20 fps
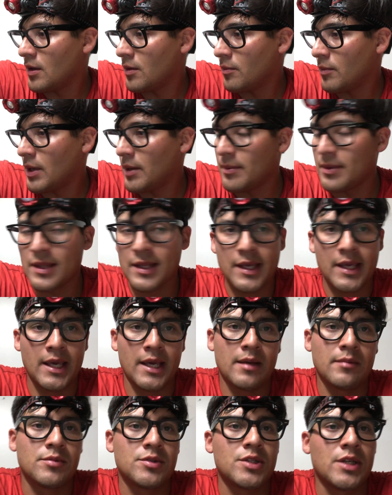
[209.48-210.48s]
maybe the
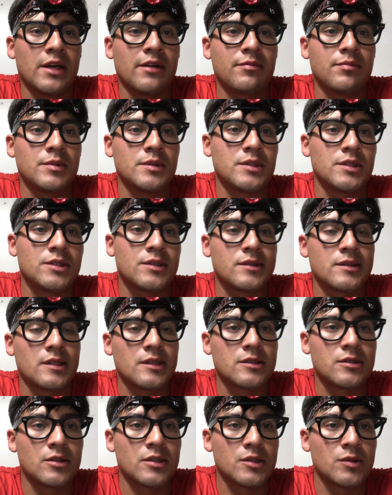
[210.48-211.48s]
camshaft position
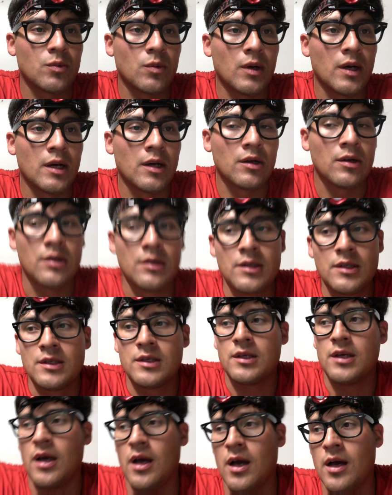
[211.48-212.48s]
sensor as well,
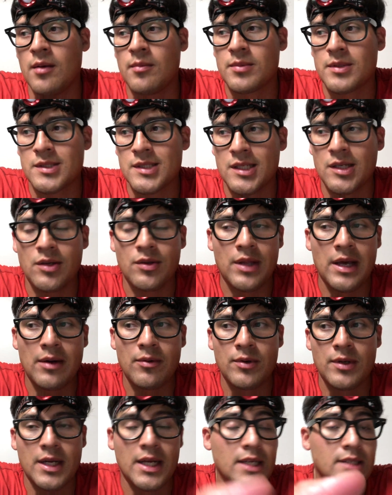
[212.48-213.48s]
because I know
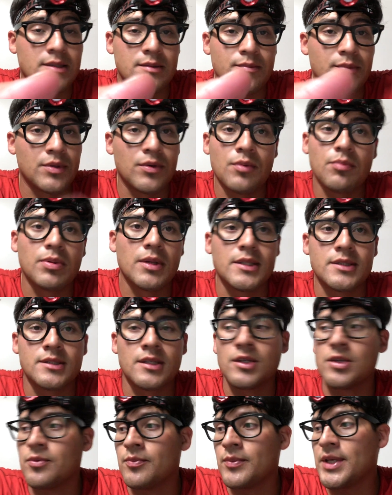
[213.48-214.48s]
that one hasn't been replaced
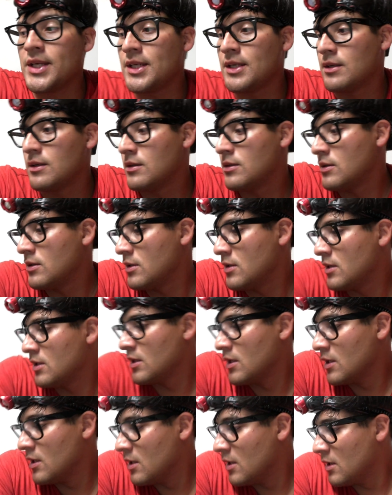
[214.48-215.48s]
under me.
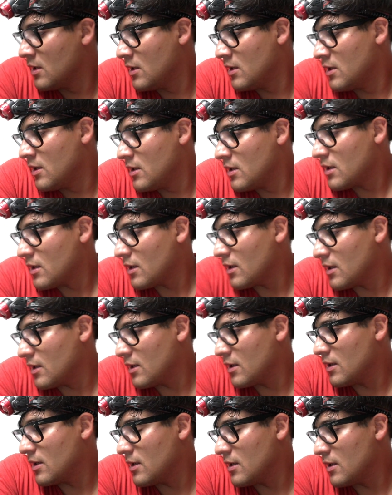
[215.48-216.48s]

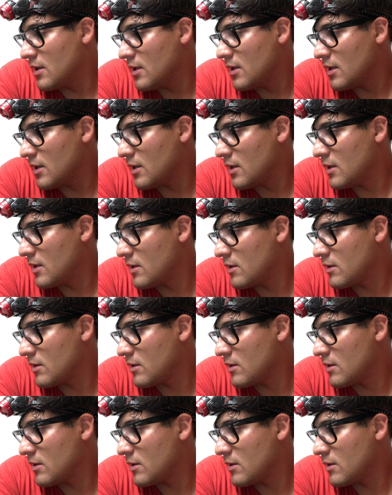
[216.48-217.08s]
Oil